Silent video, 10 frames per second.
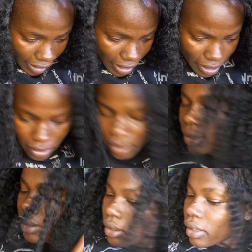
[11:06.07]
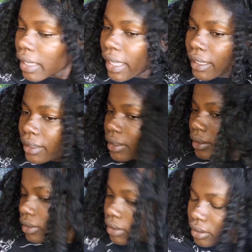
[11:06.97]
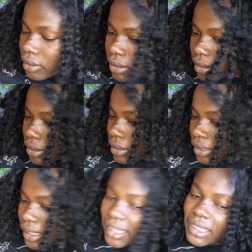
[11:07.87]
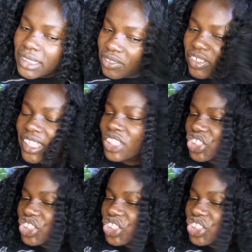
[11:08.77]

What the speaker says: hair, and it is very